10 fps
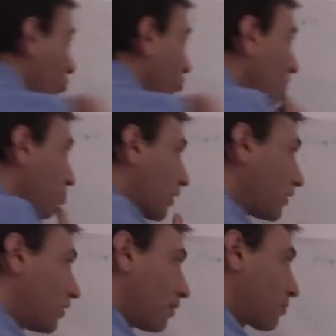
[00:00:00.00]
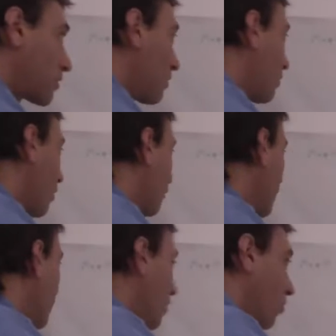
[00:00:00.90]
go ahead and plug in the numbers that we
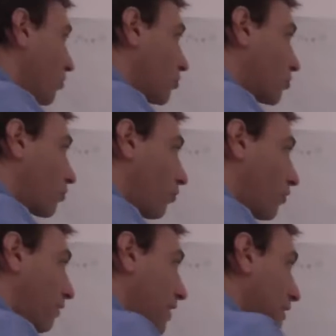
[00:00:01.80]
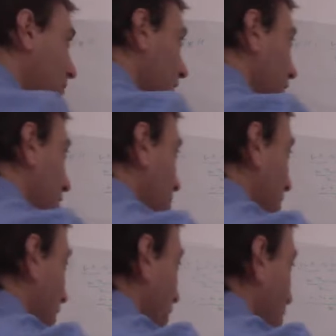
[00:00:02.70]
already know. So the velocity is going to be
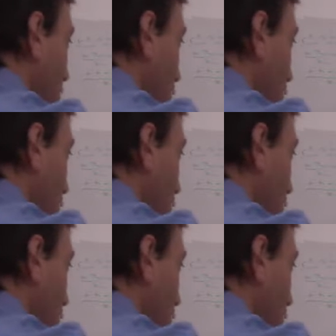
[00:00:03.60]
10 meters